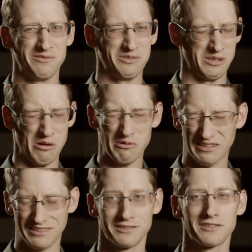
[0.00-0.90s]
of
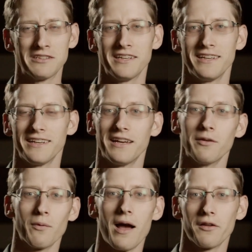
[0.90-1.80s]
locusts
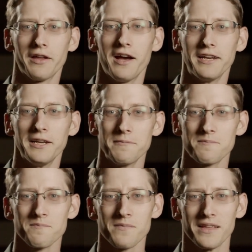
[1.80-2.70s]
and wild honey.
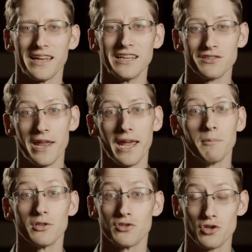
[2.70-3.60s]
His
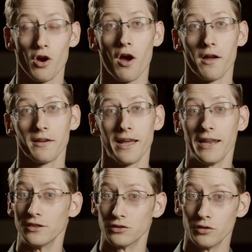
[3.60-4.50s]
name is John,
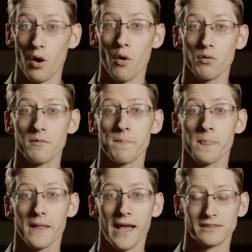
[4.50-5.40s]
and he's known
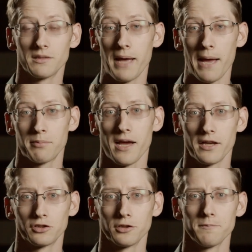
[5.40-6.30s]
as the
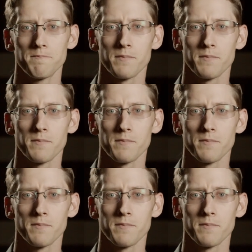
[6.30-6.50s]
baptizer.